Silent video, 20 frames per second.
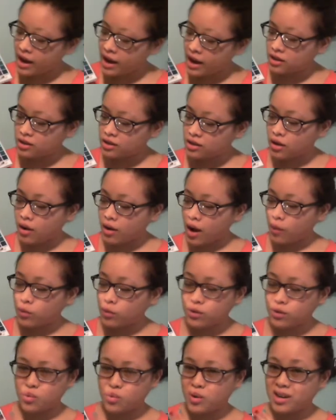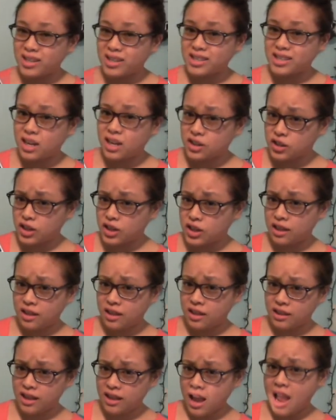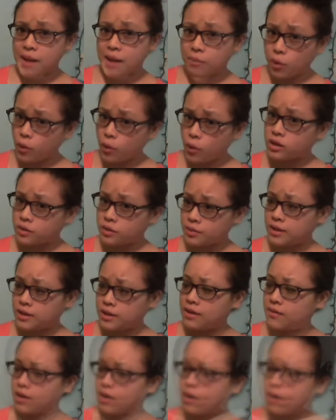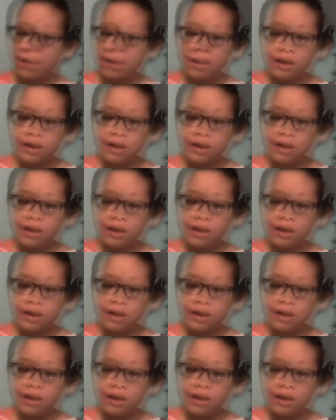so I wouldn't want to touch anything that I'm going to be giving away.